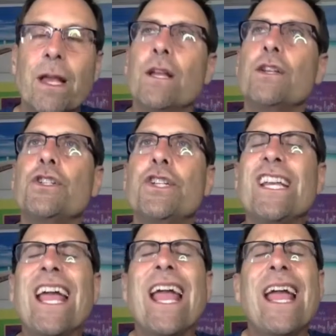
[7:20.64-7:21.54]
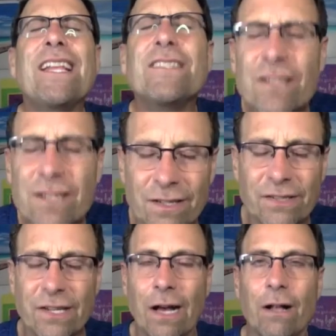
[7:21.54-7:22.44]
She hates to
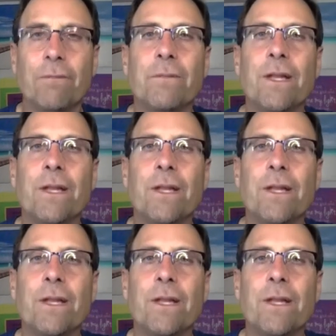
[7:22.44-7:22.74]
sell.